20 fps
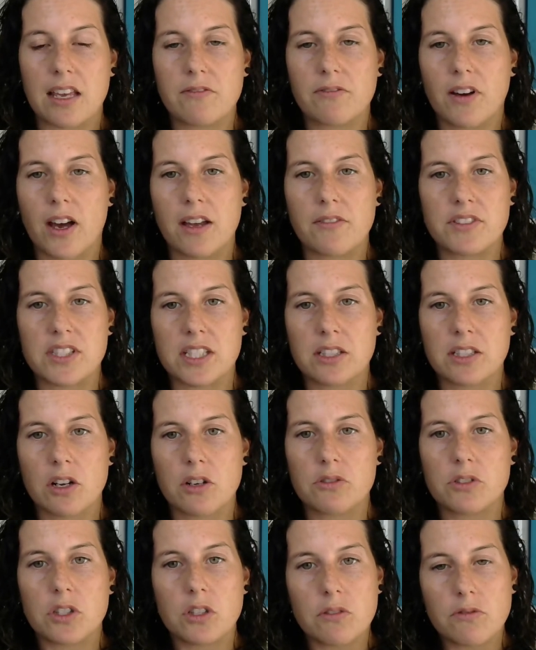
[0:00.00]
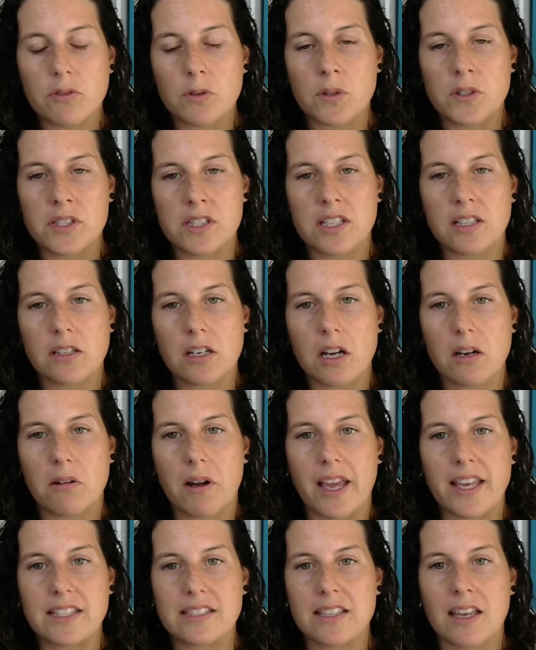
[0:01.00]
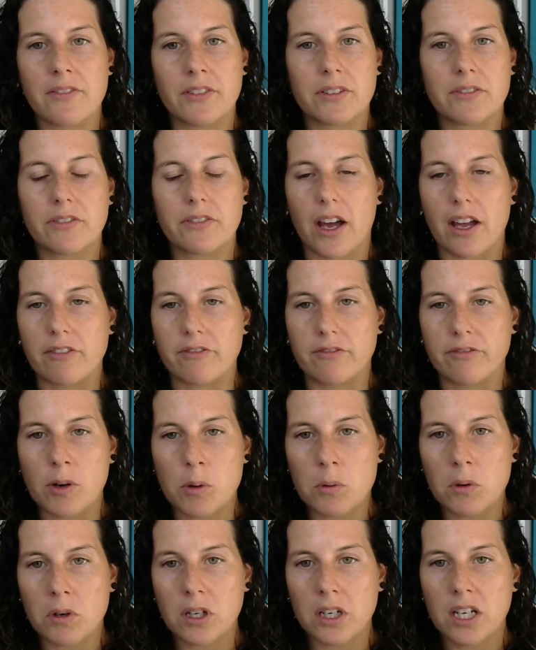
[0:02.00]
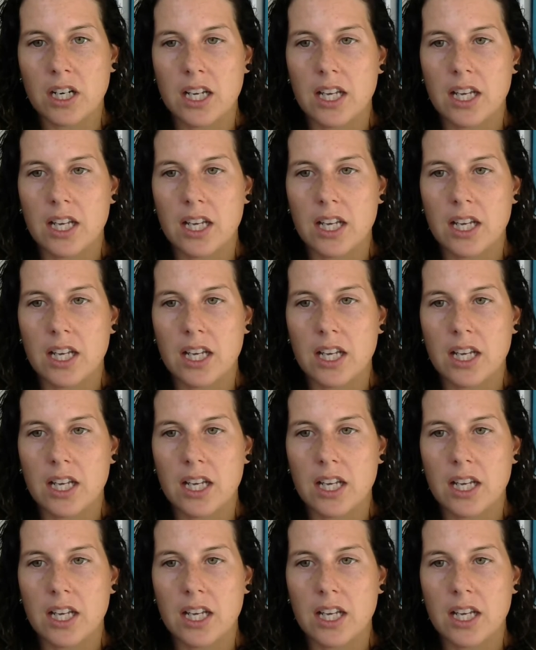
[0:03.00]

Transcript: 850-240-8754.